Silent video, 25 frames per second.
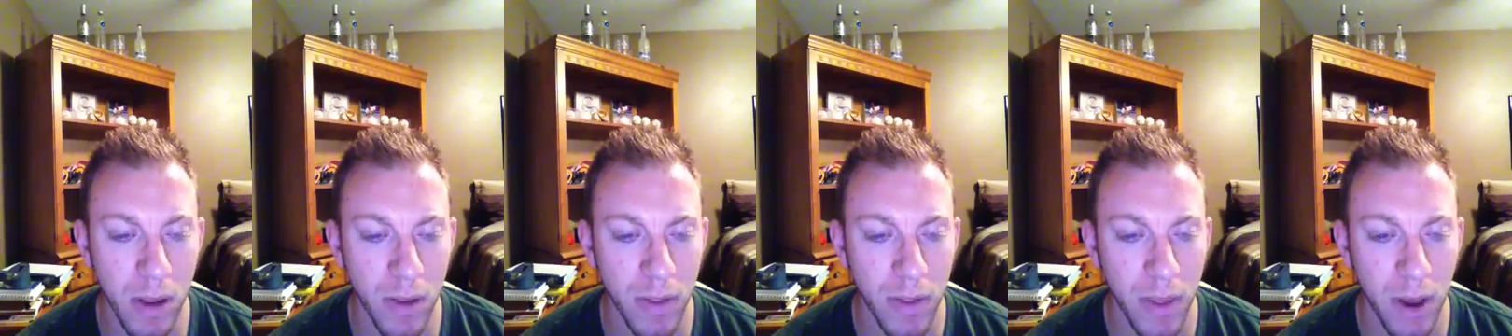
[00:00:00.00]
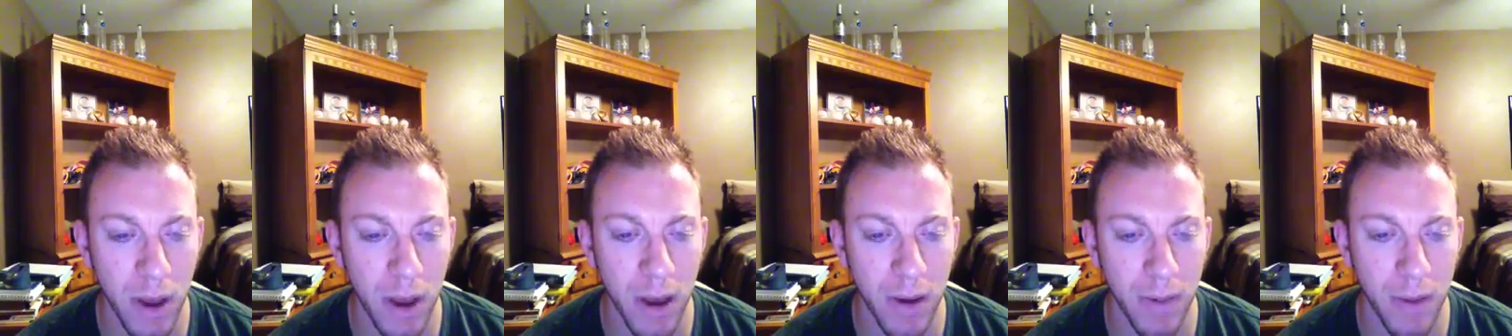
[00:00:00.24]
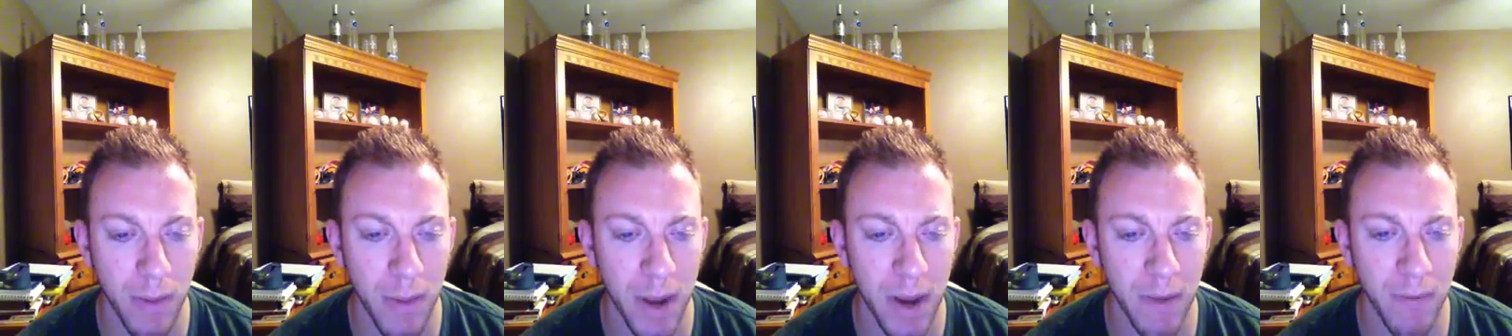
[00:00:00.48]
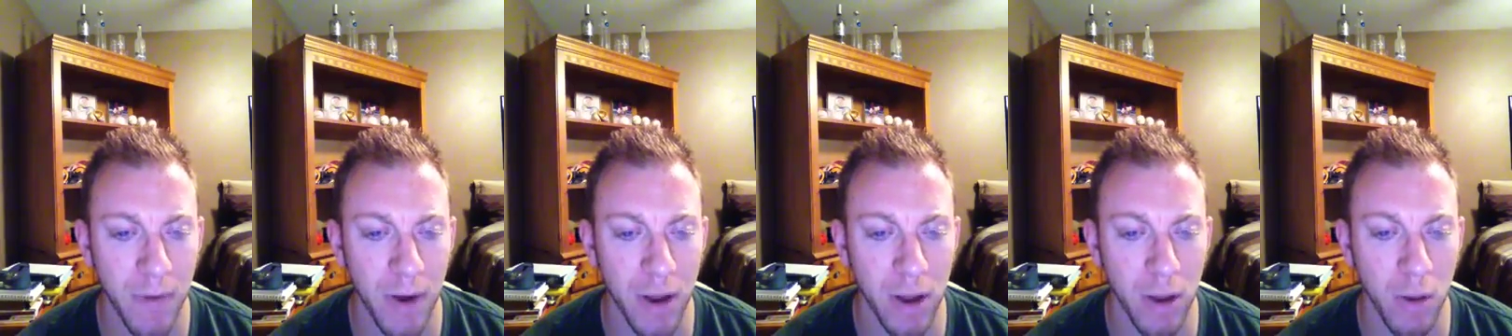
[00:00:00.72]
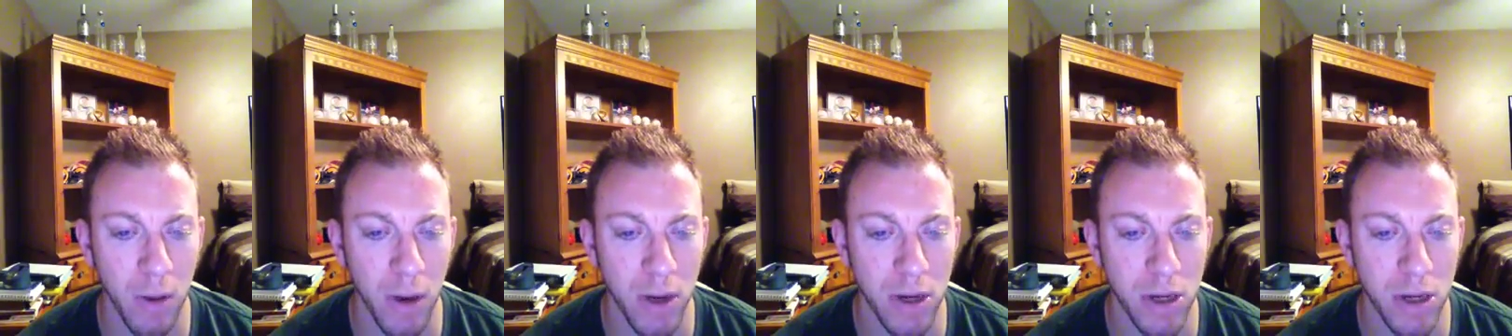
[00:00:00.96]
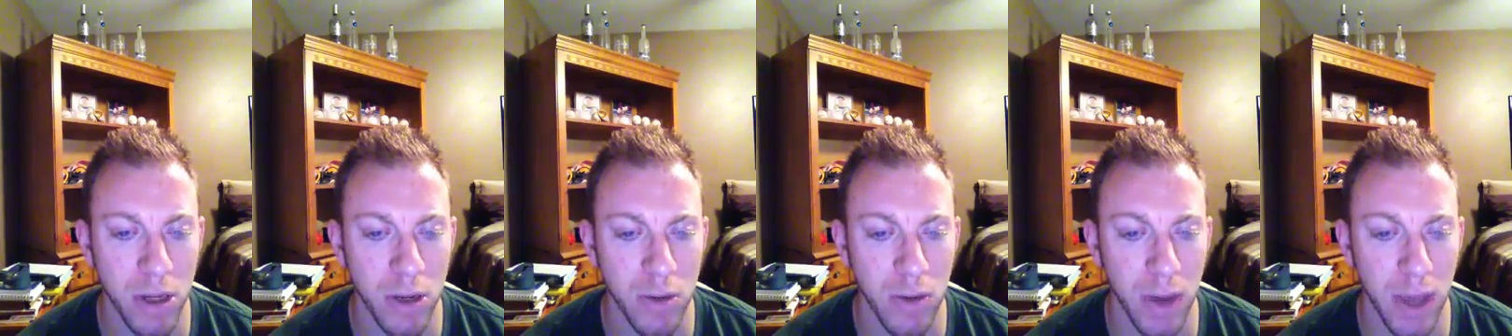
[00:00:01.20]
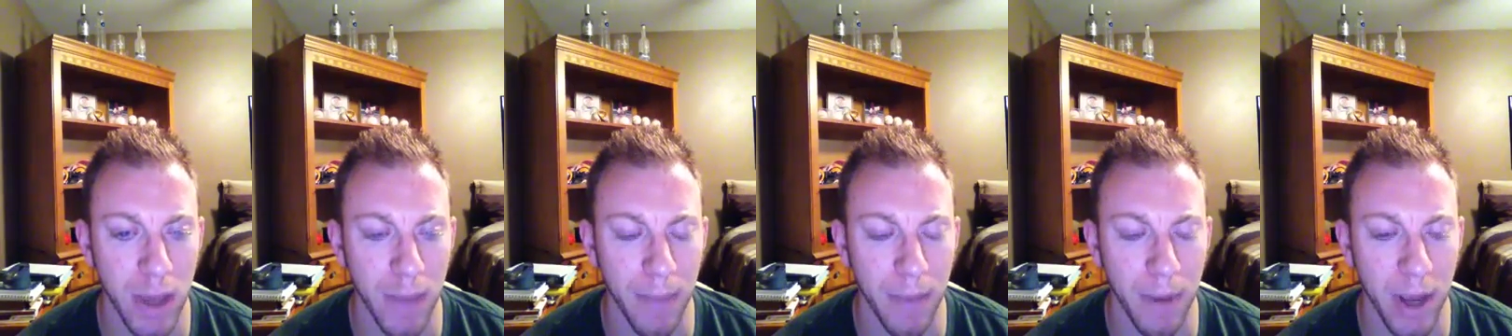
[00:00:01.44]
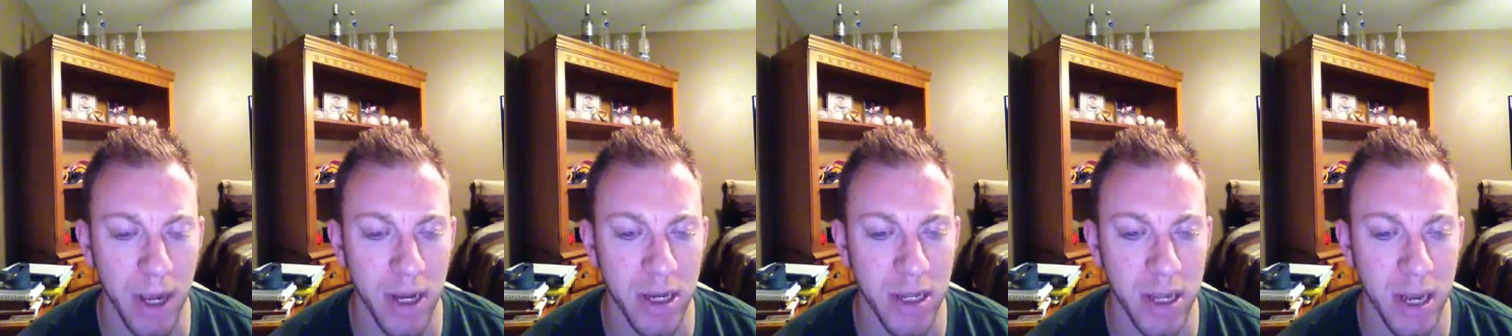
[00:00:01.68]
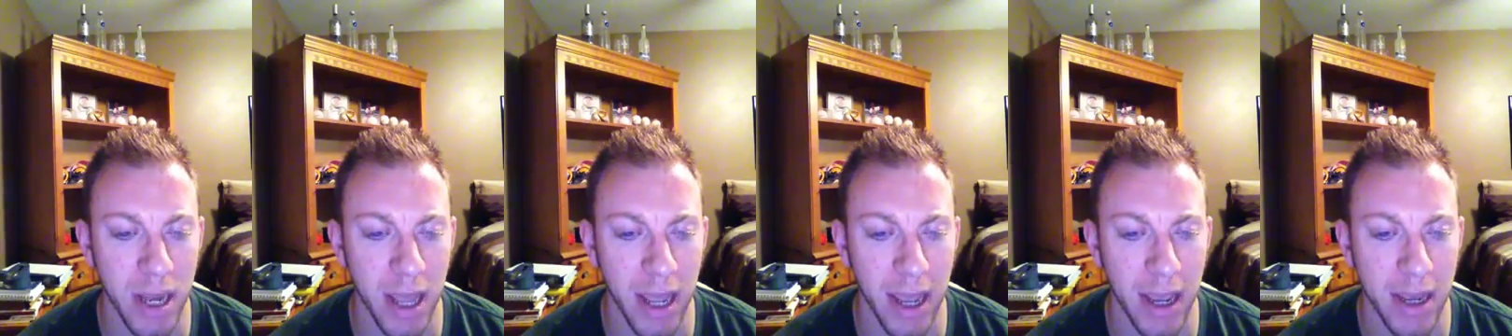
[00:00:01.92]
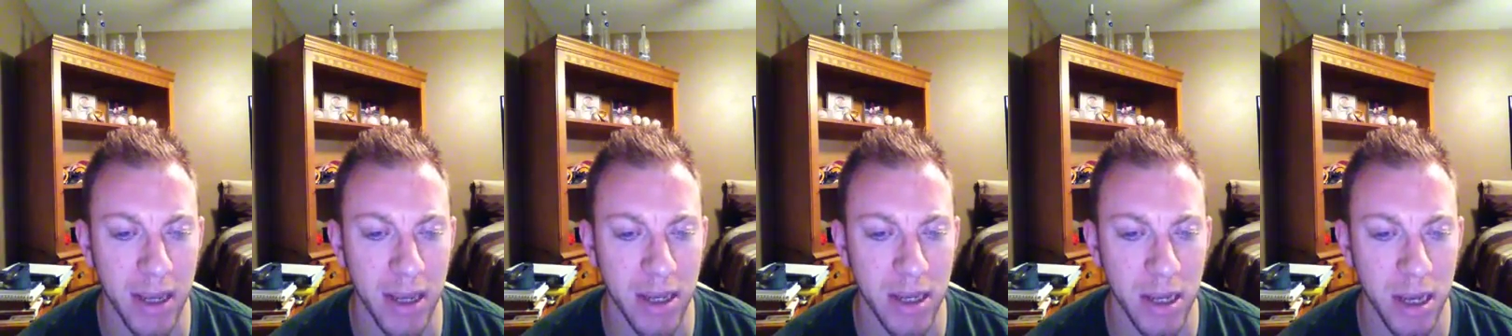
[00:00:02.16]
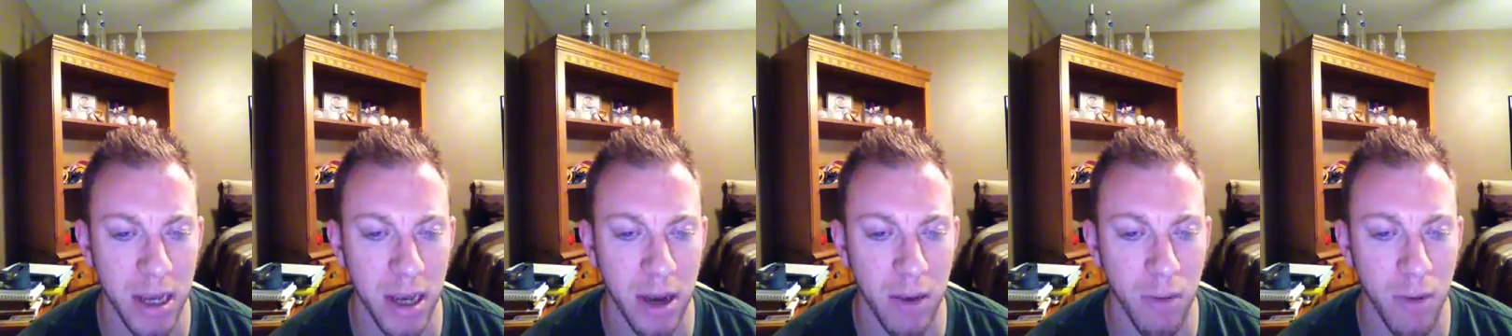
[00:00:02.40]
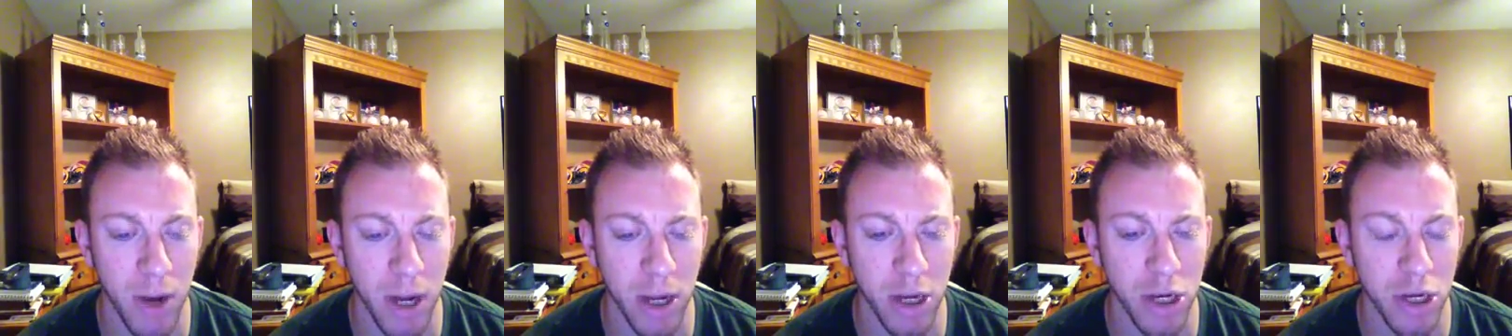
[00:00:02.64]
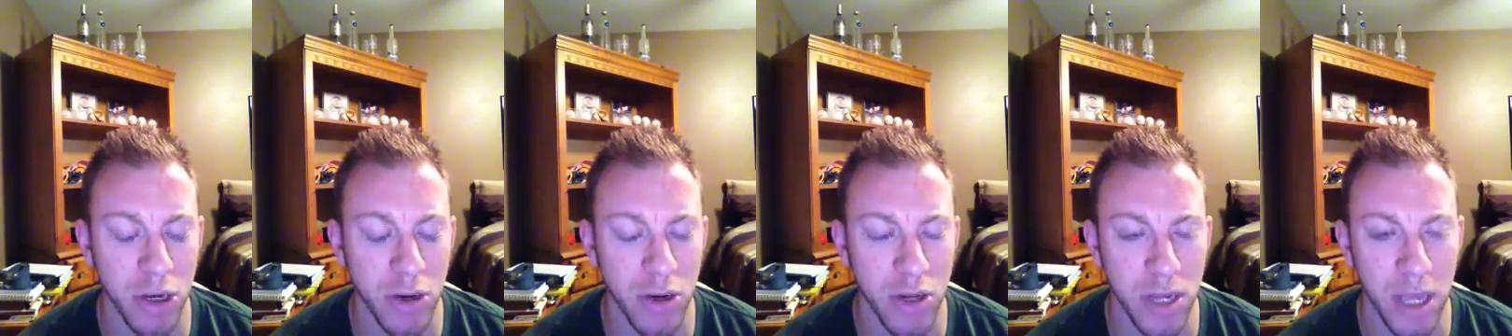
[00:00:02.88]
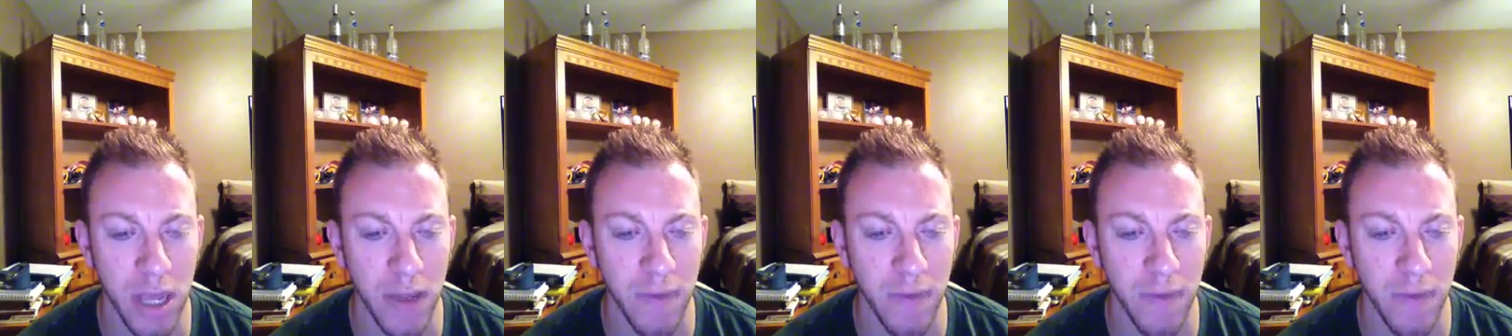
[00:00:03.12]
The benefit of going to a place that has running shoes,